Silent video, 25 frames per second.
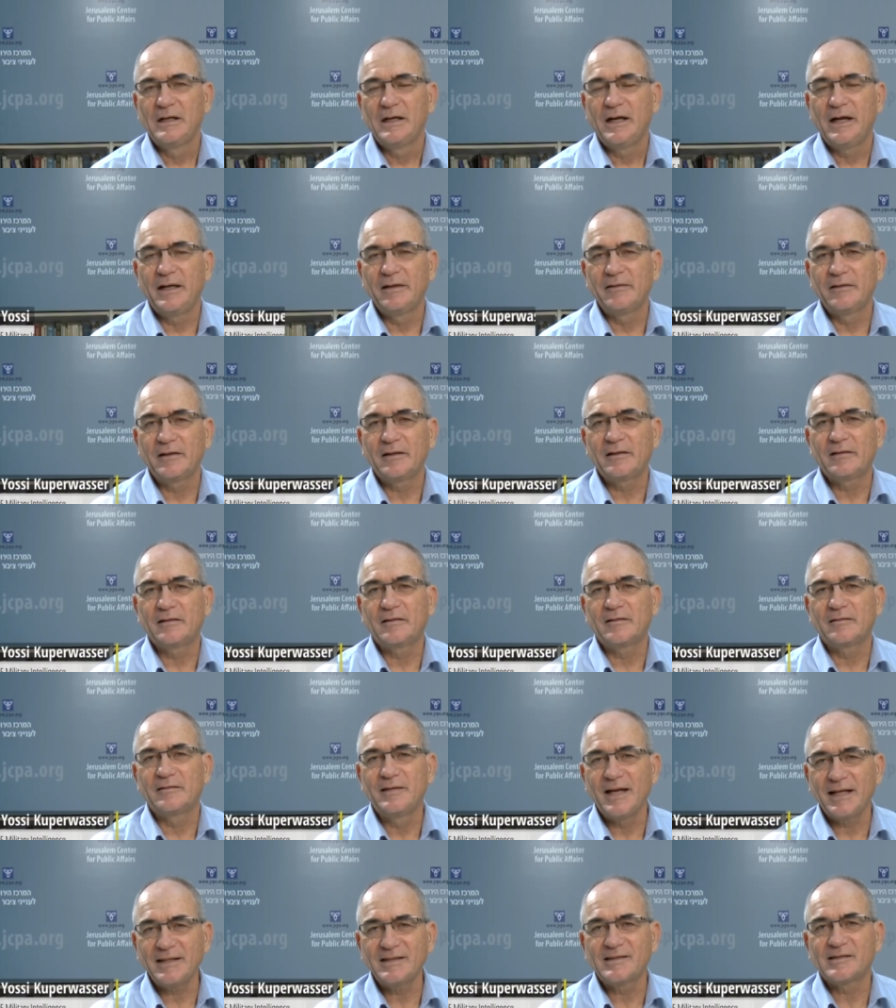and that
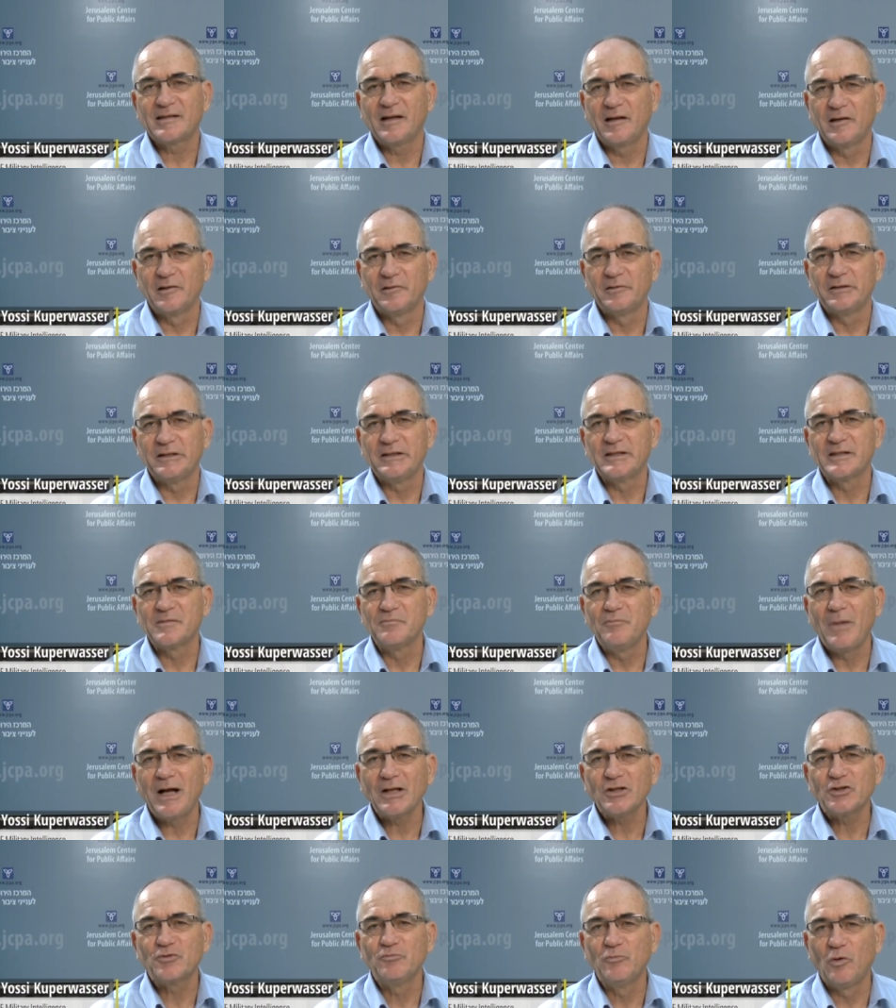that salary is
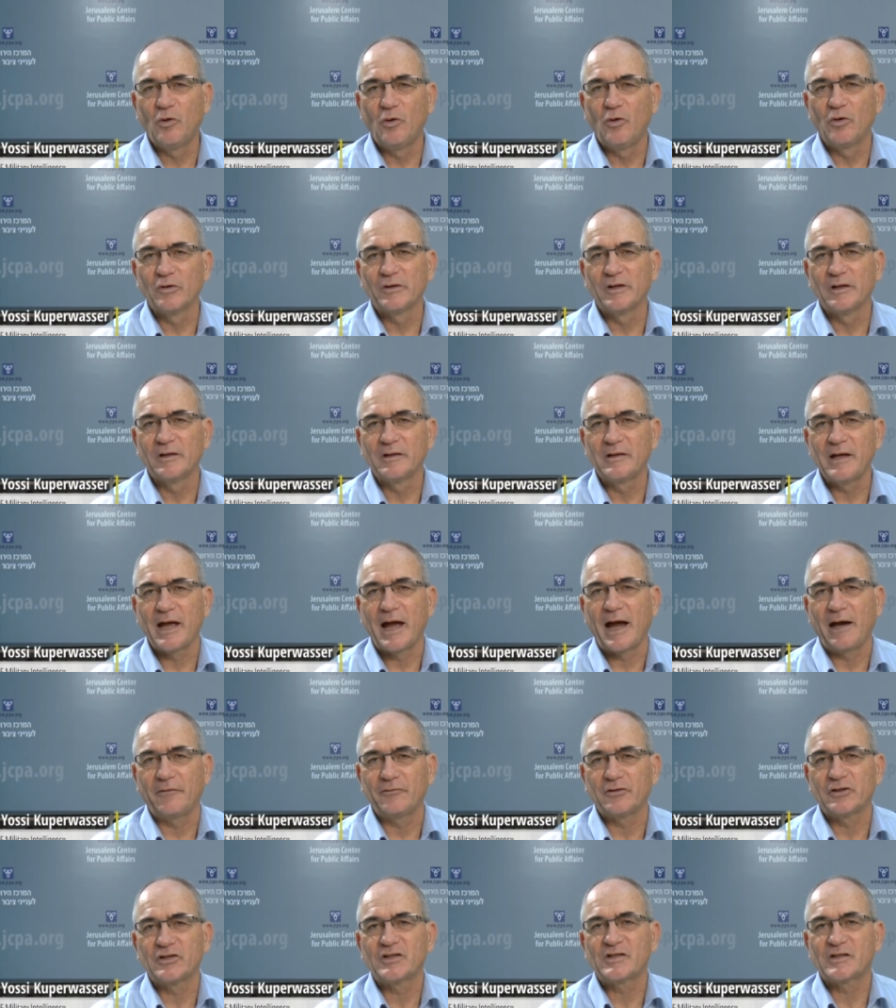much more than the
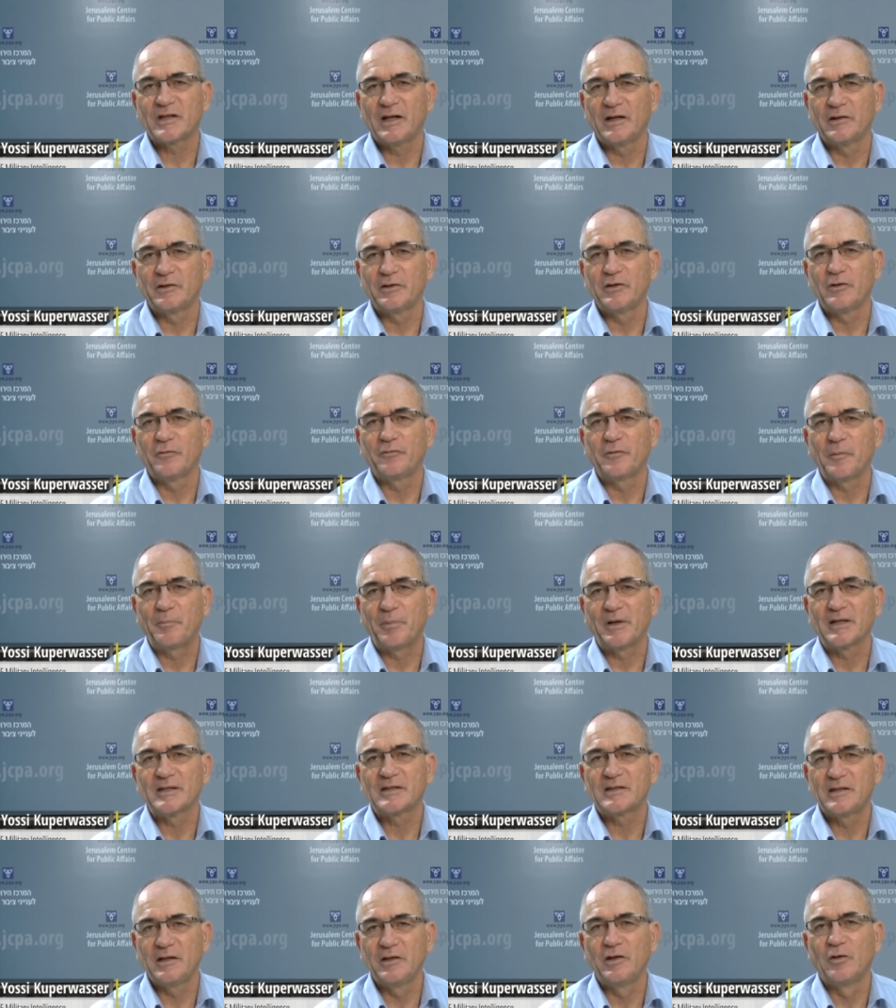average salary of a
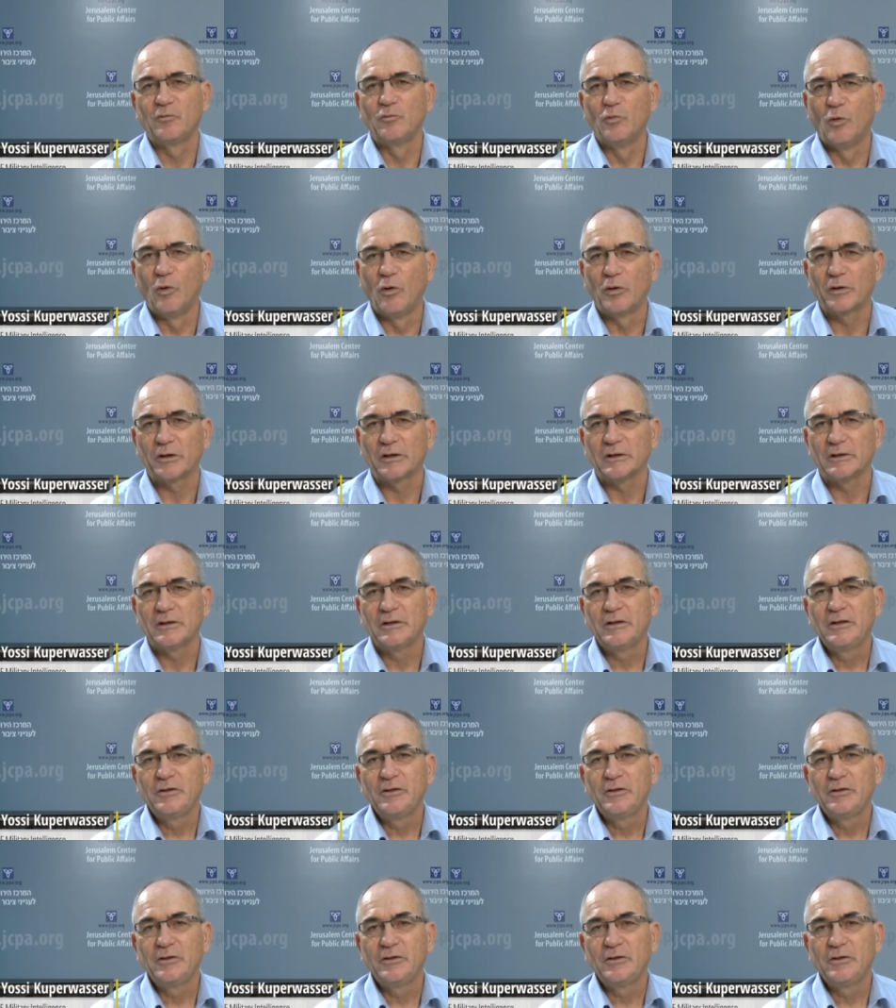Palestinian worker,
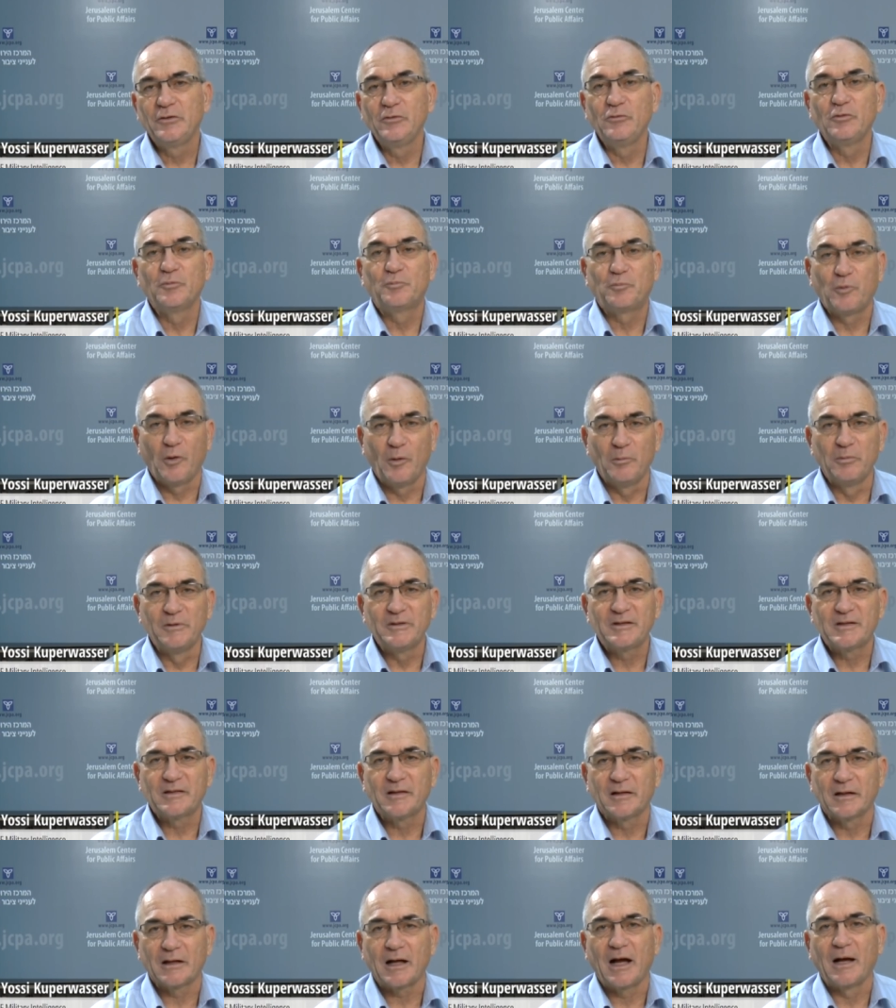you would probably
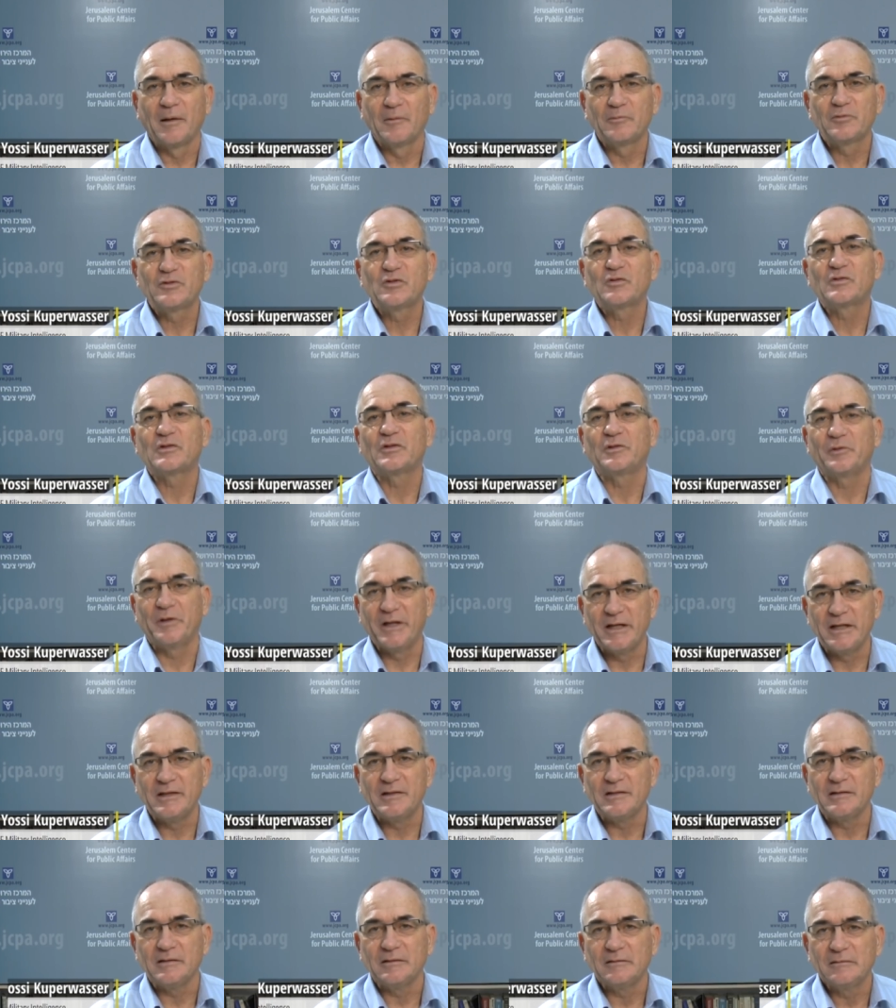think I was
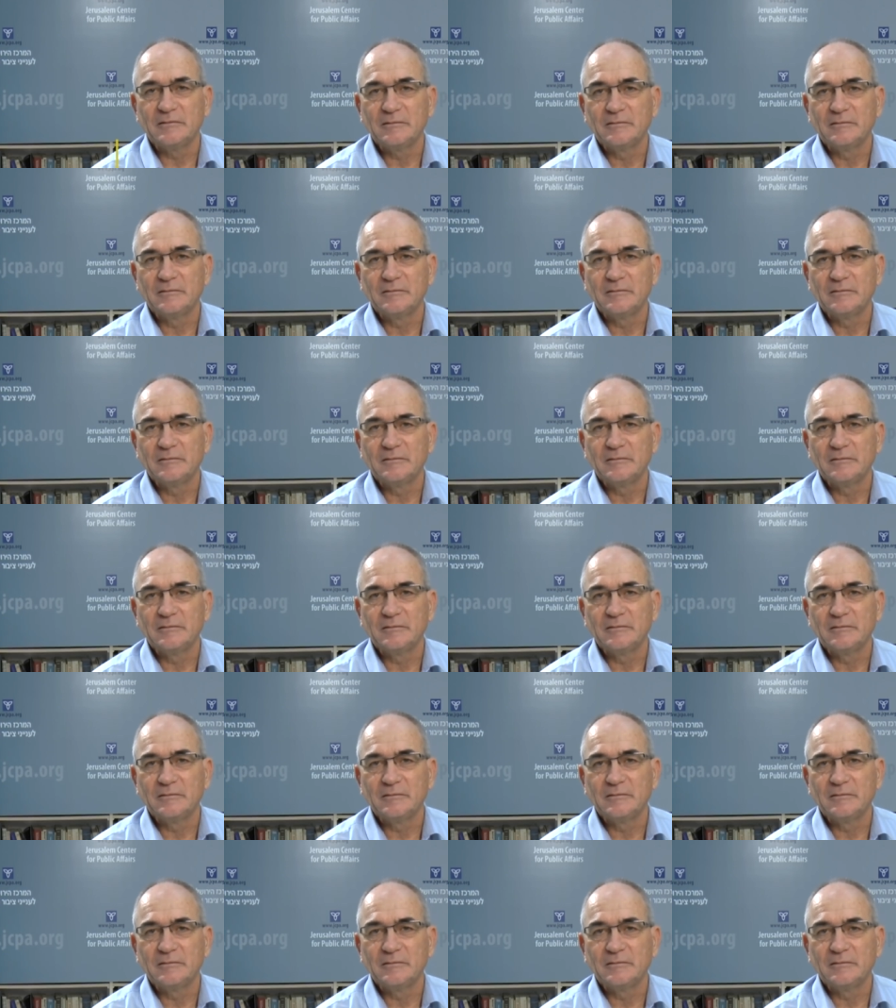crazy.